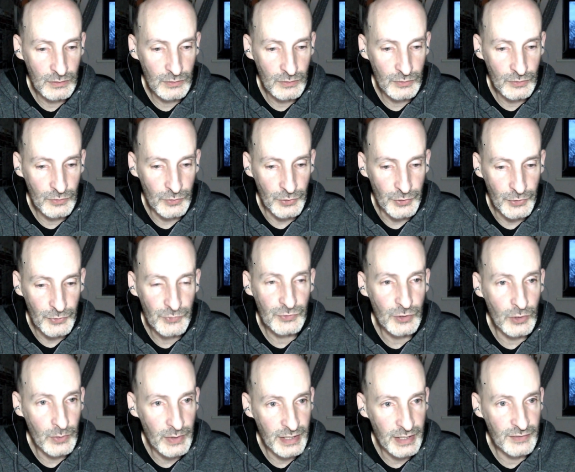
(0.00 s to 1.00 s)
use
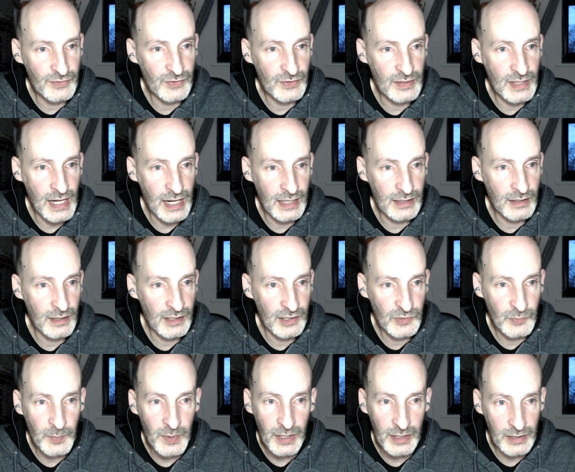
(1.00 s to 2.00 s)
tokens that
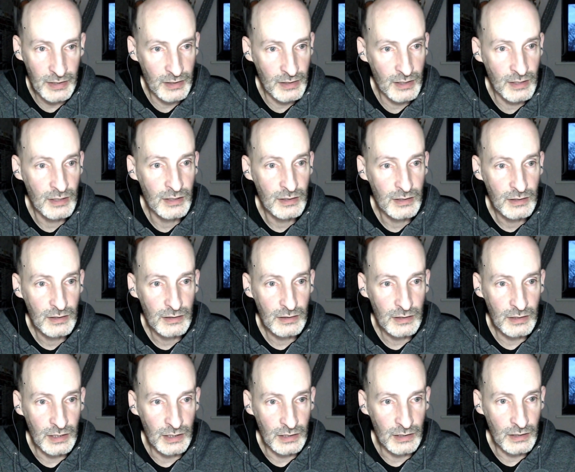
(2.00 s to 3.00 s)
expire
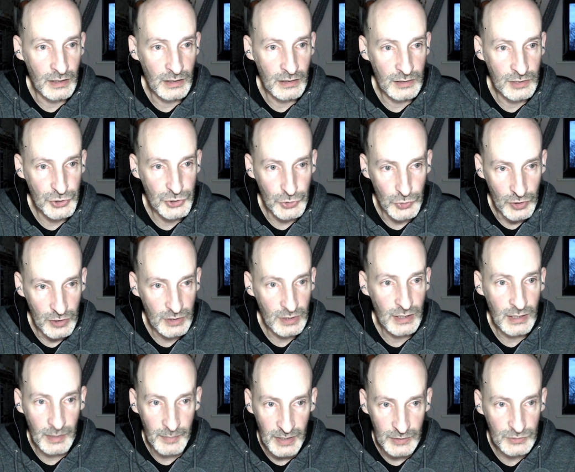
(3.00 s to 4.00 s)
in a short
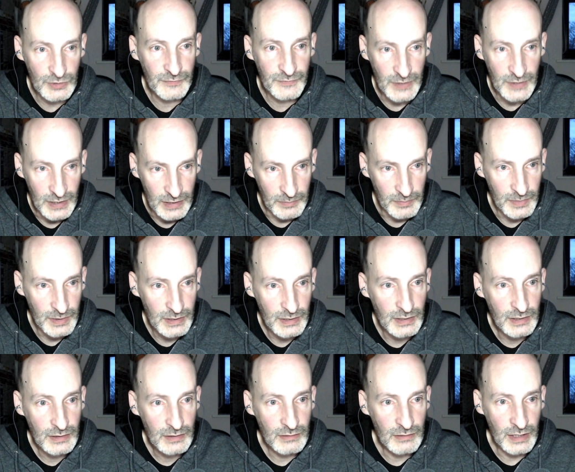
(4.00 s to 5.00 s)
amount of time,
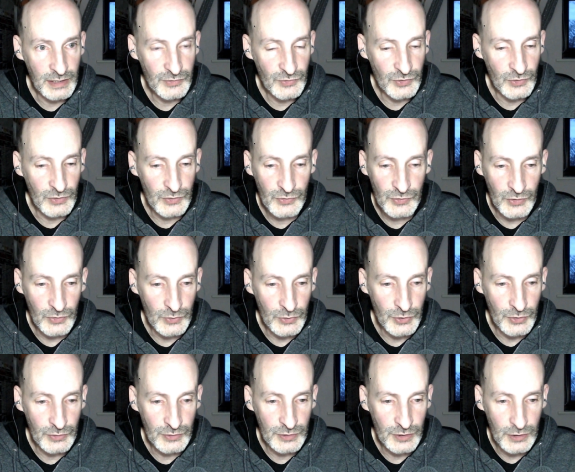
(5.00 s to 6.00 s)
right? So
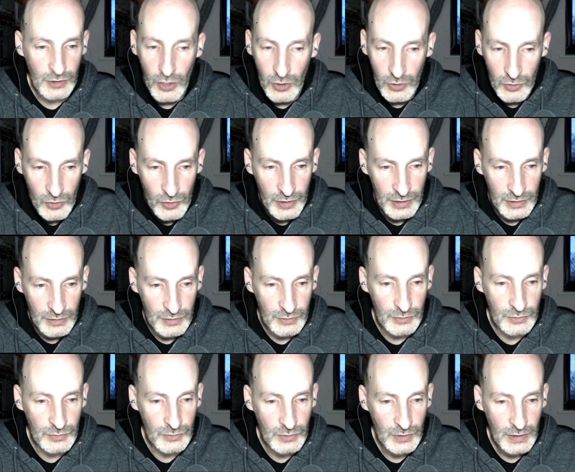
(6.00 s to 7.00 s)
you're not going
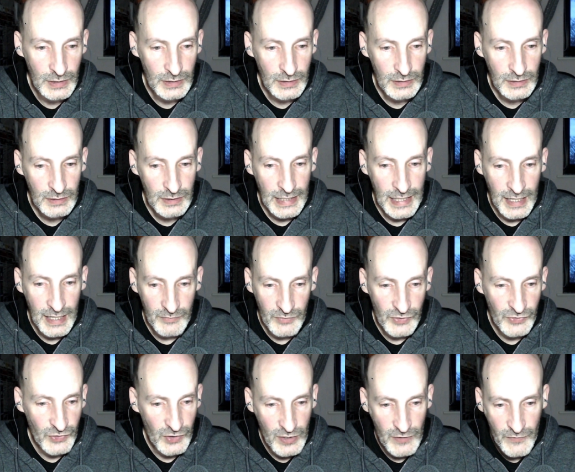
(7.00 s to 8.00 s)
to have a
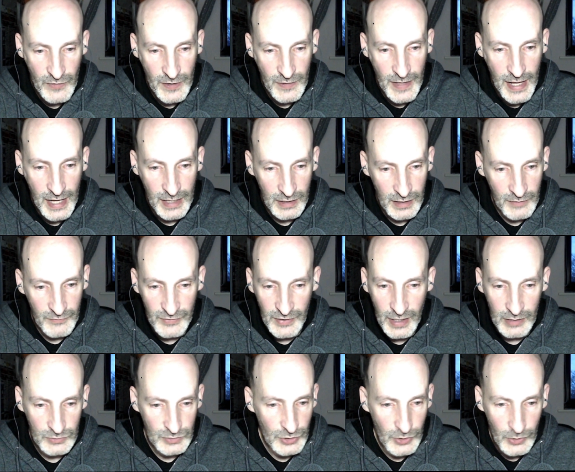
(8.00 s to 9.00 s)
server that gives
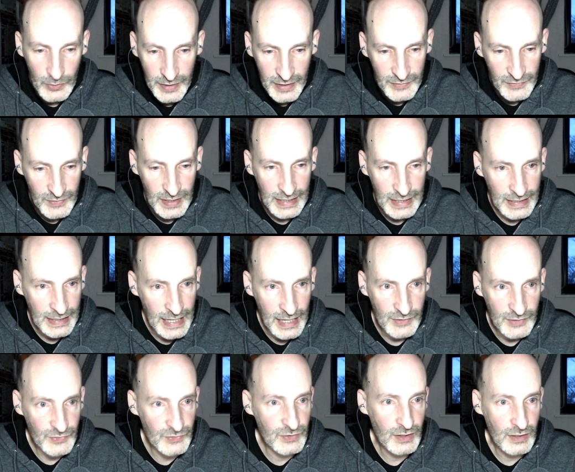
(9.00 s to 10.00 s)
out tokens that
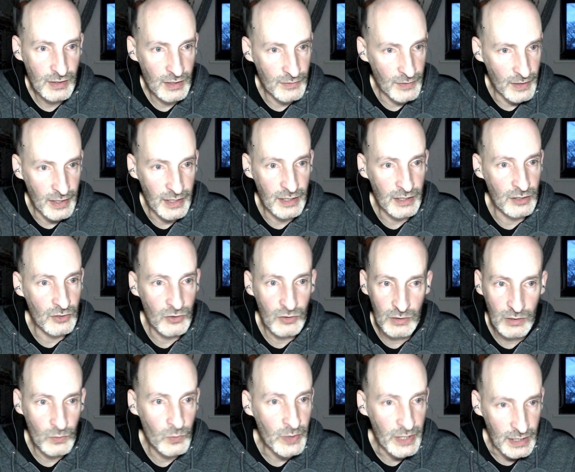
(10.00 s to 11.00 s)
last a day or
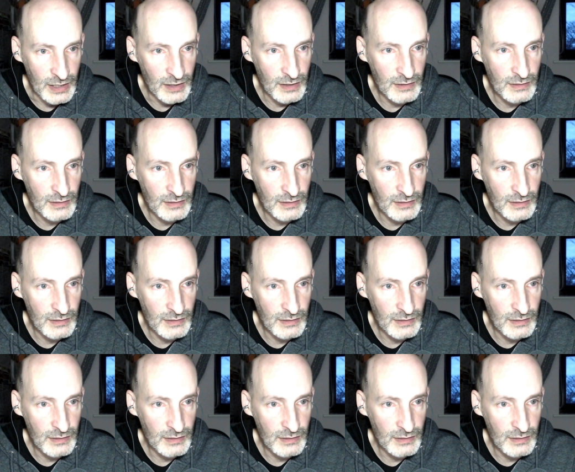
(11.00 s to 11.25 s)
a week.